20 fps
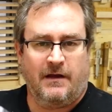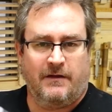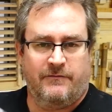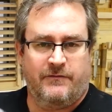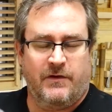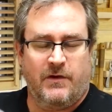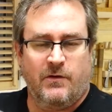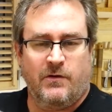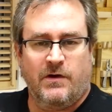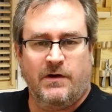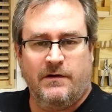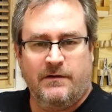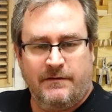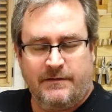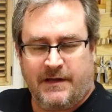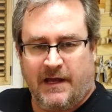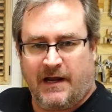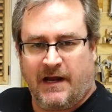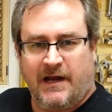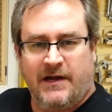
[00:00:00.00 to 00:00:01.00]
a viewer
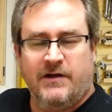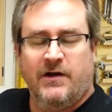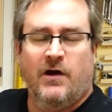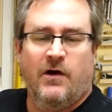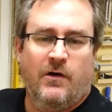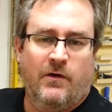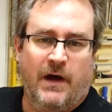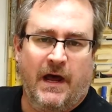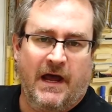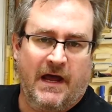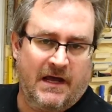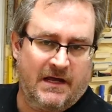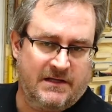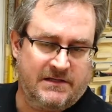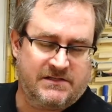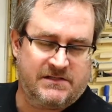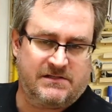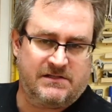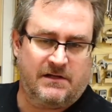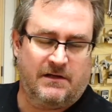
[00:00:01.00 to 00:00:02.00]
that I know
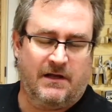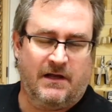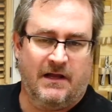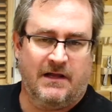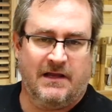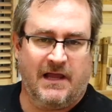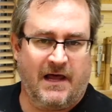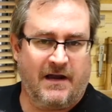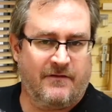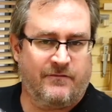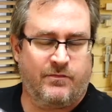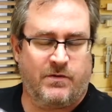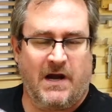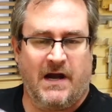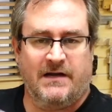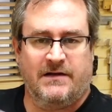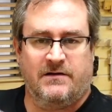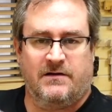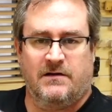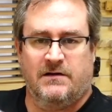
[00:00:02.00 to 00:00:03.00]
has a lot of
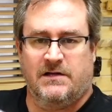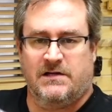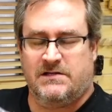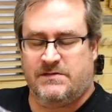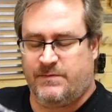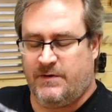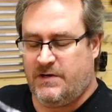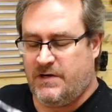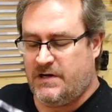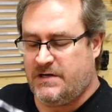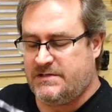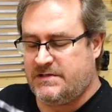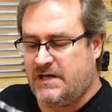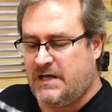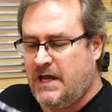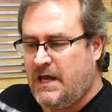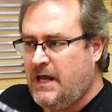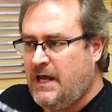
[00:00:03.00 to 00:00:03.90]
practical experience,